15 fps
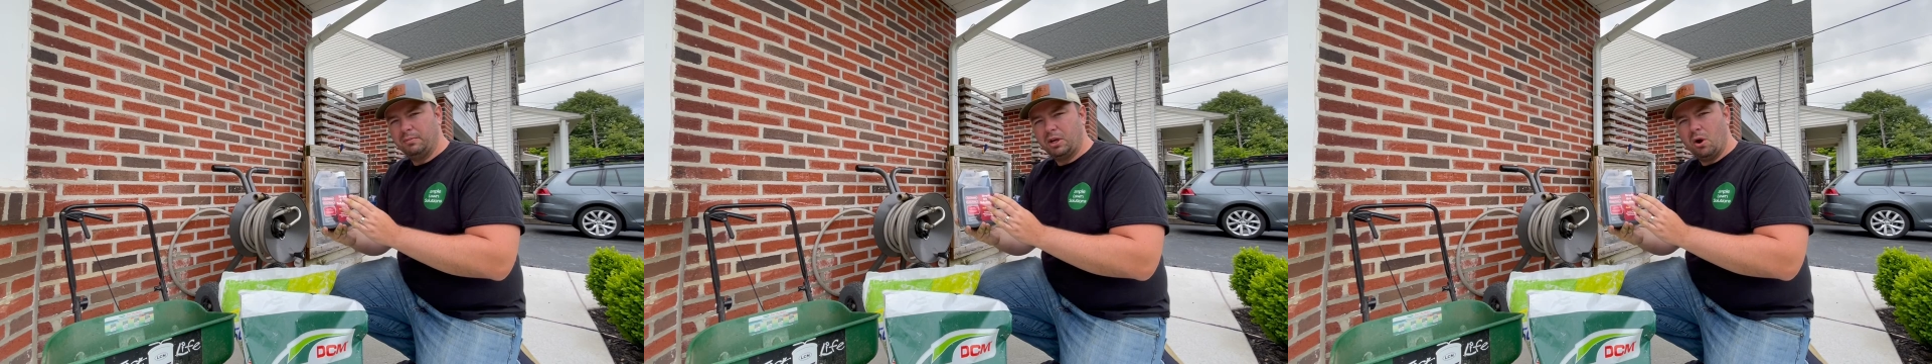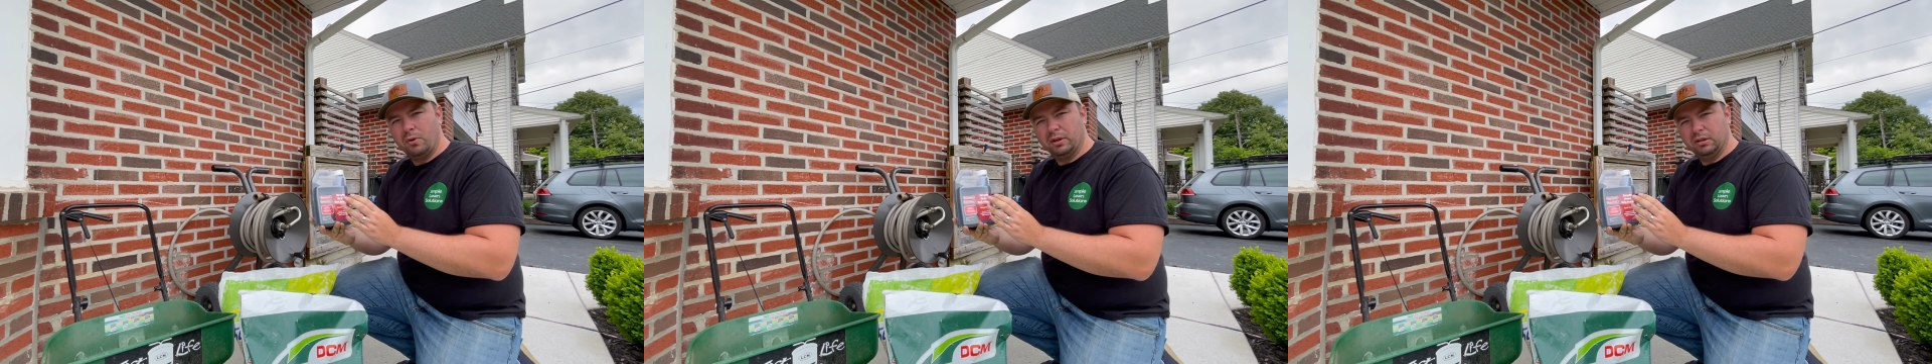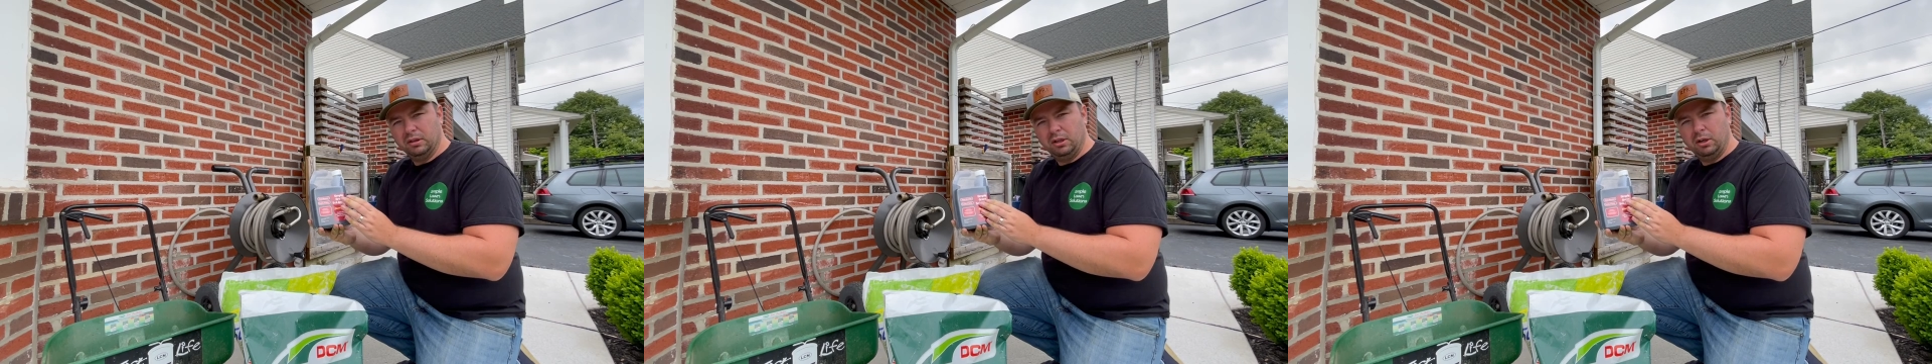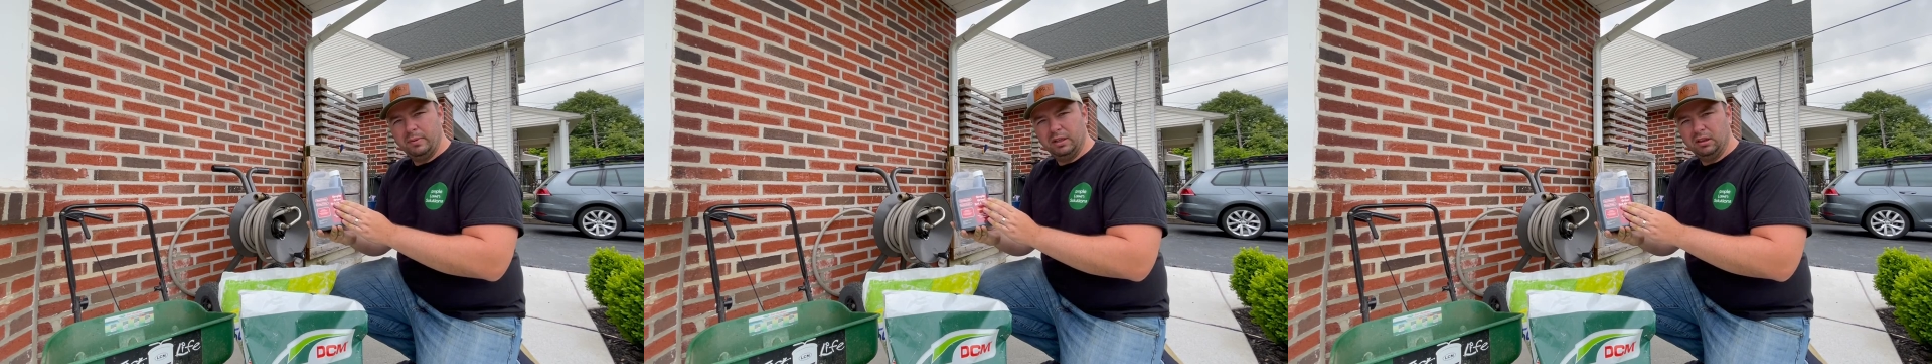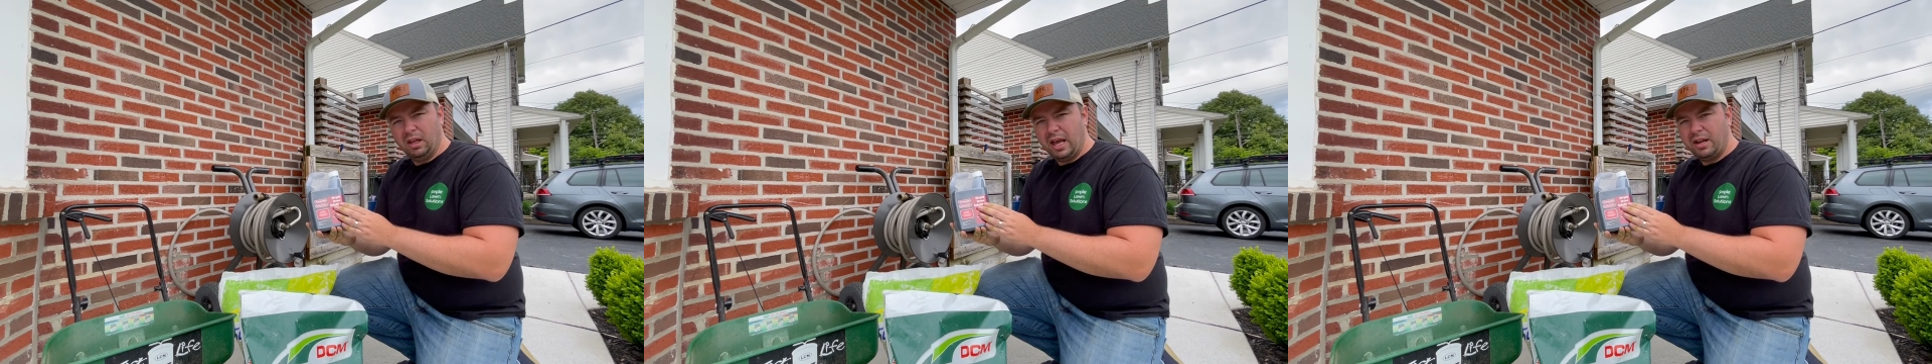going a little bit
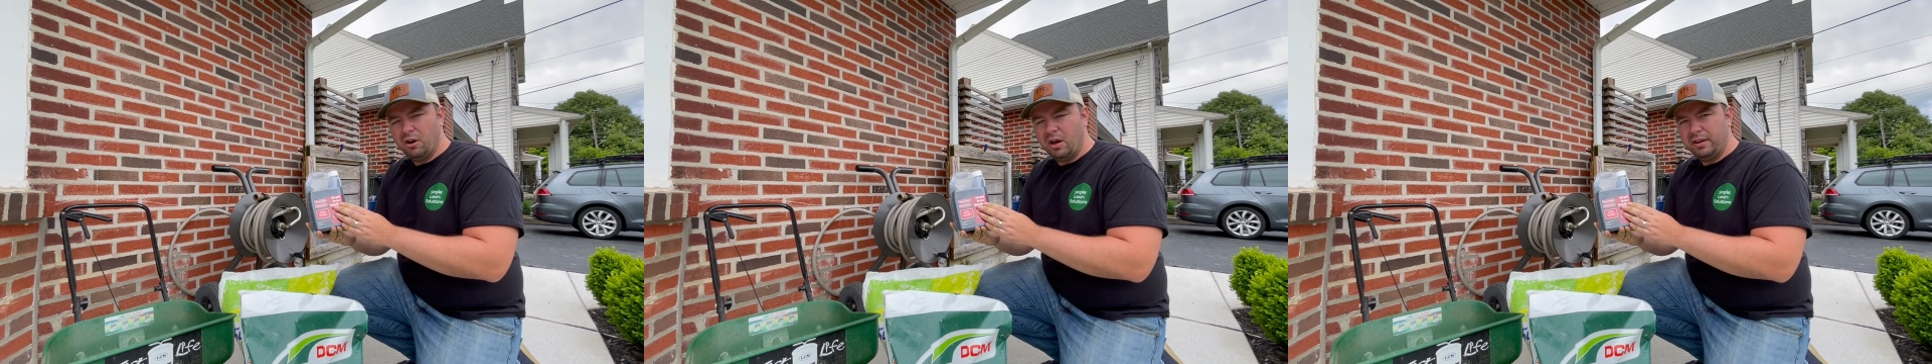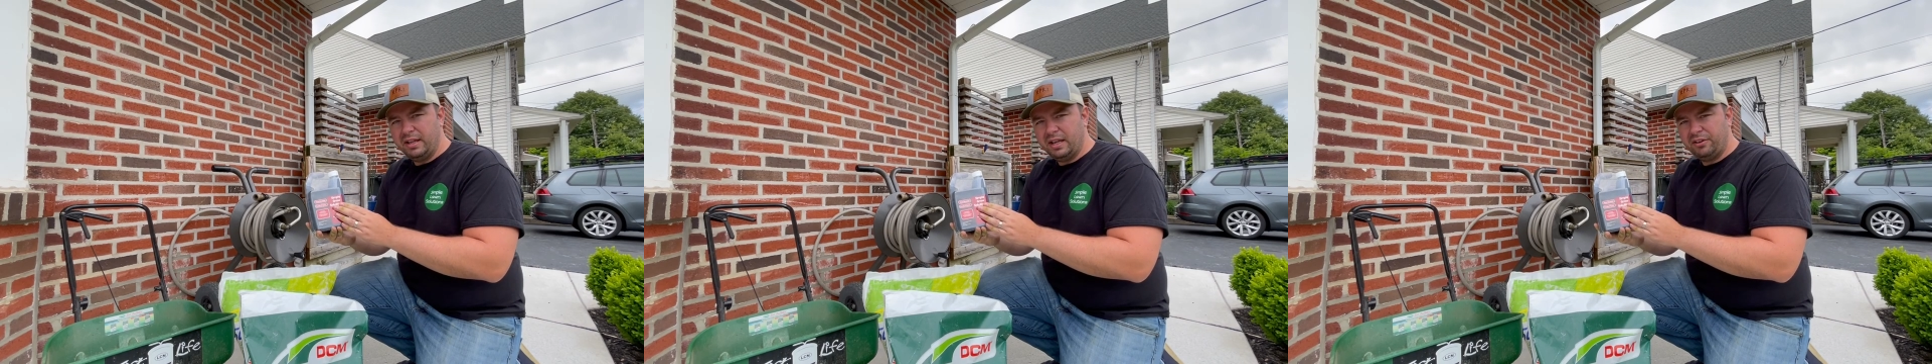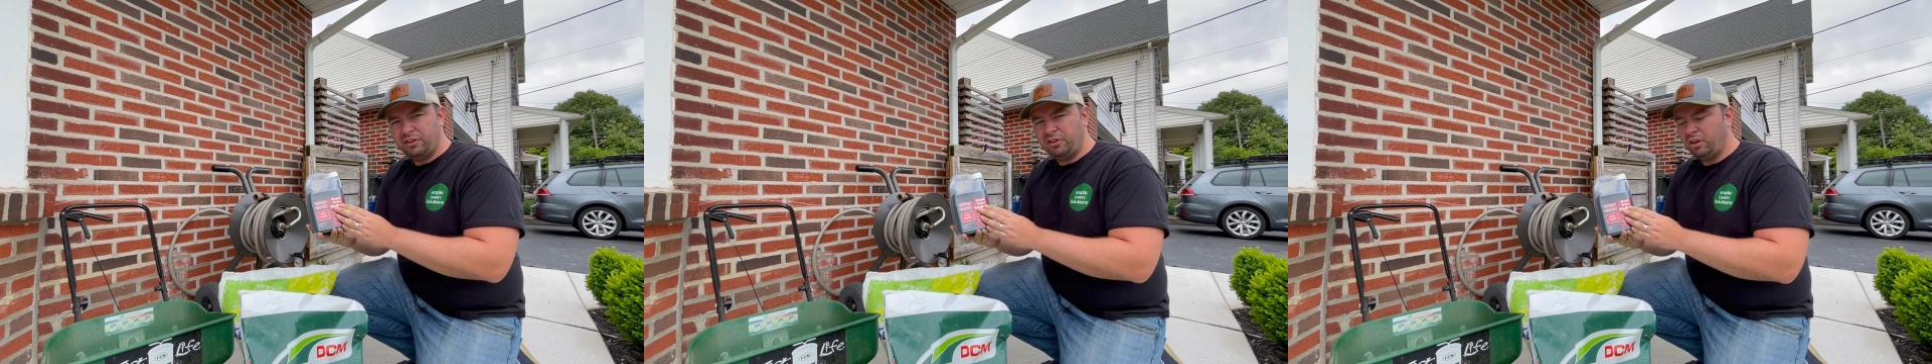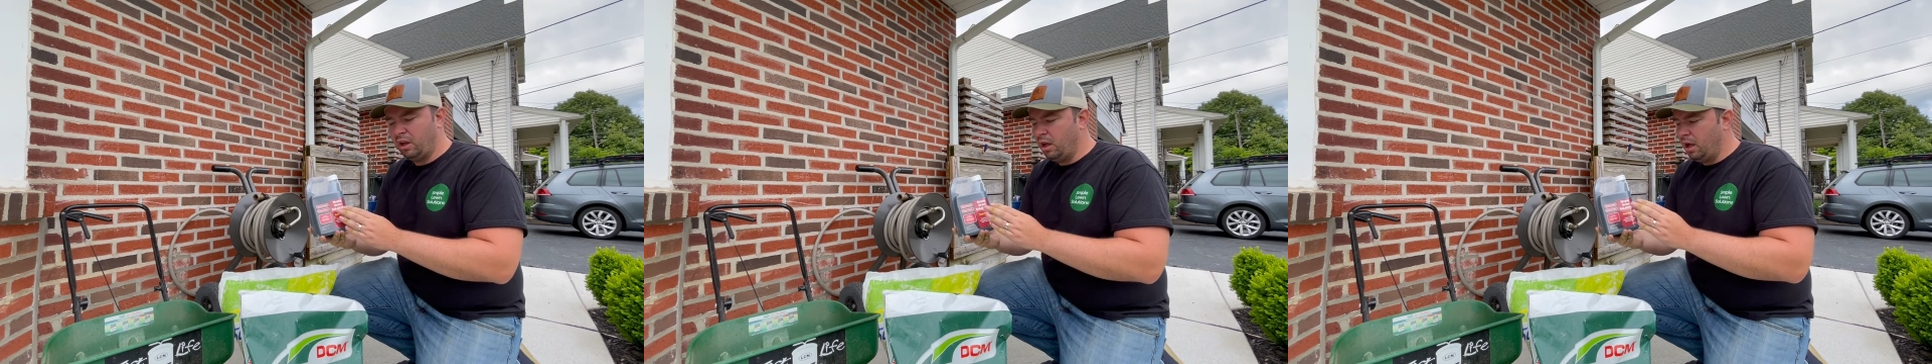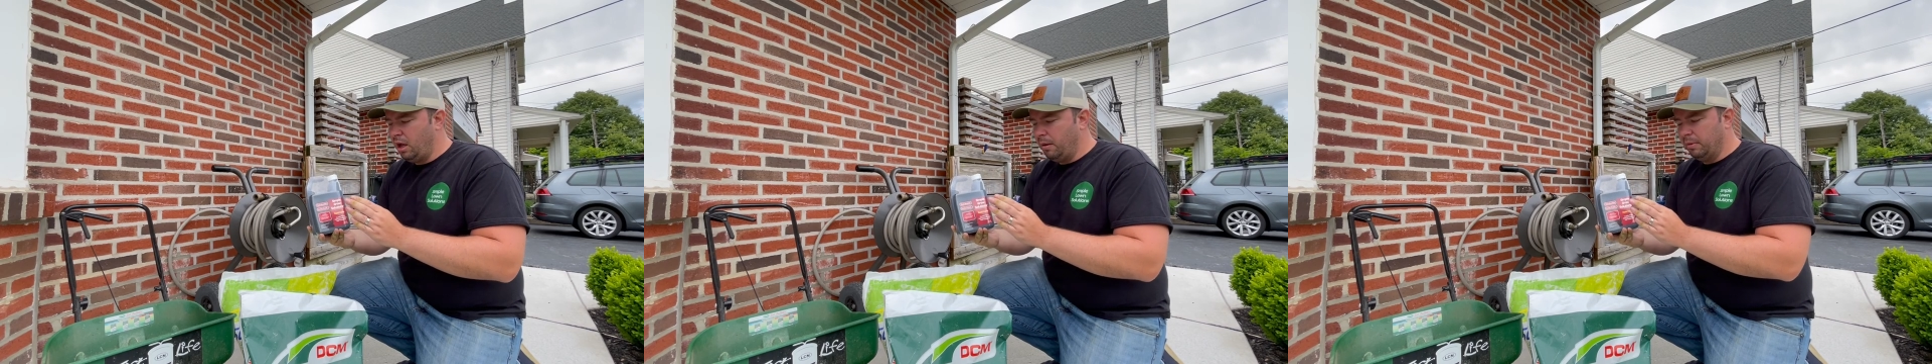light on this,
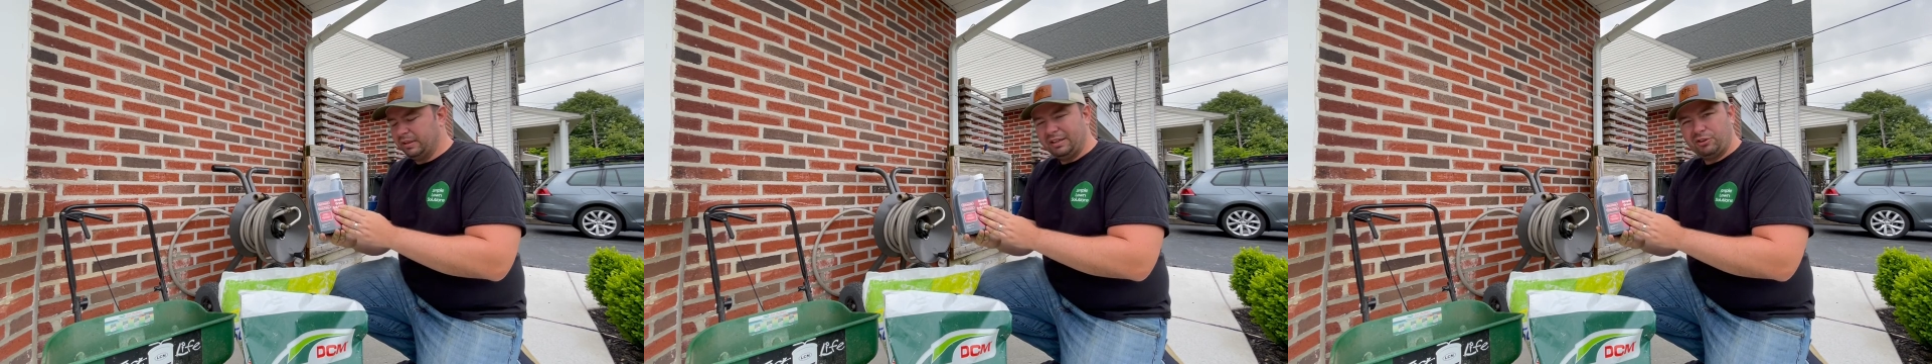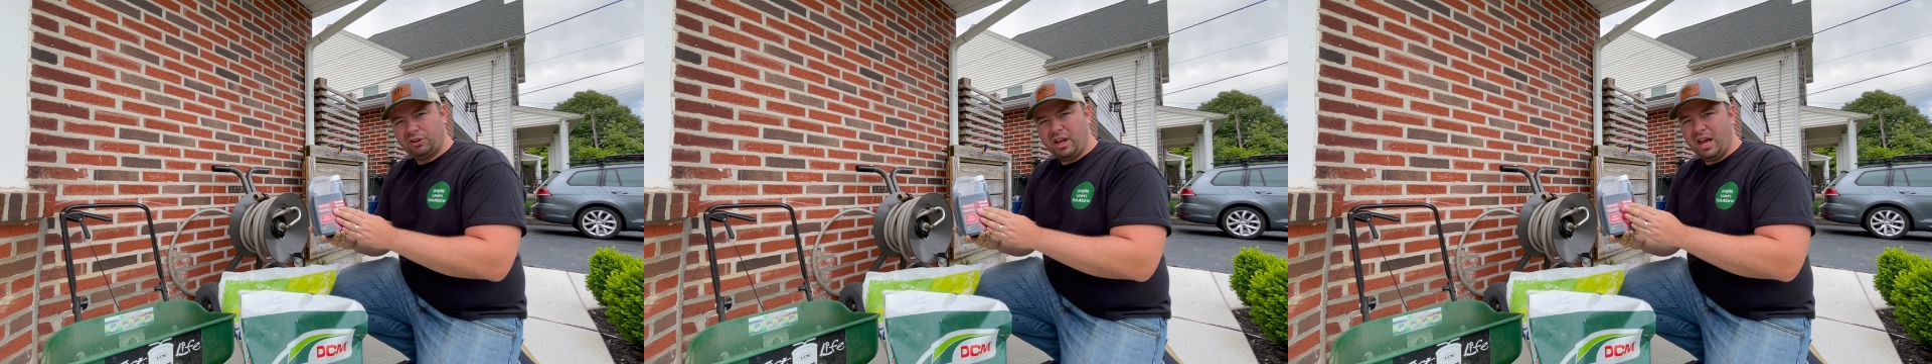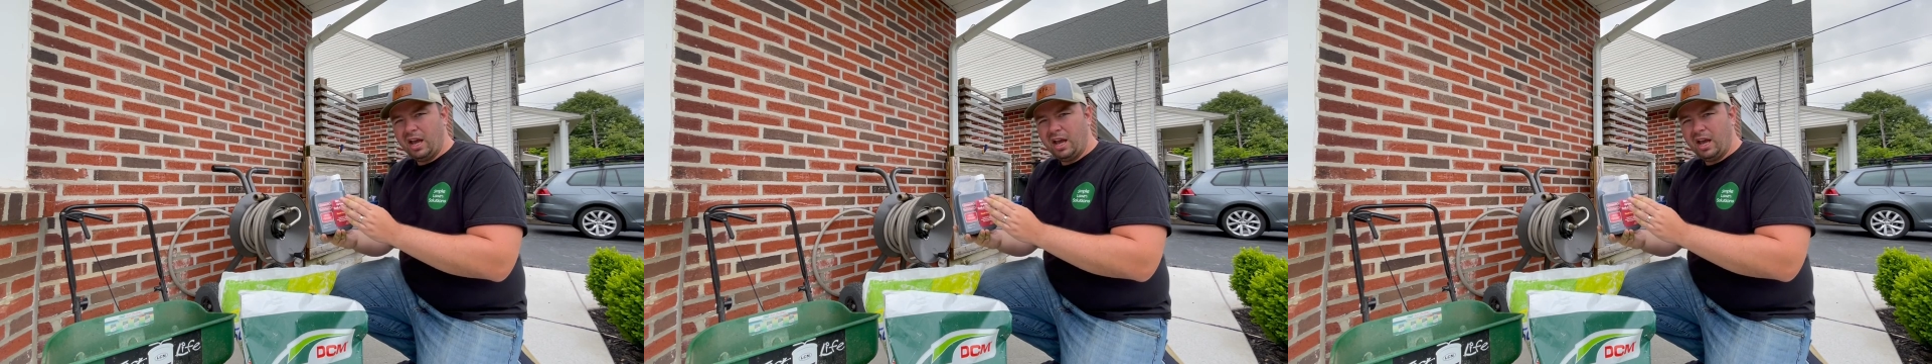but that's okay.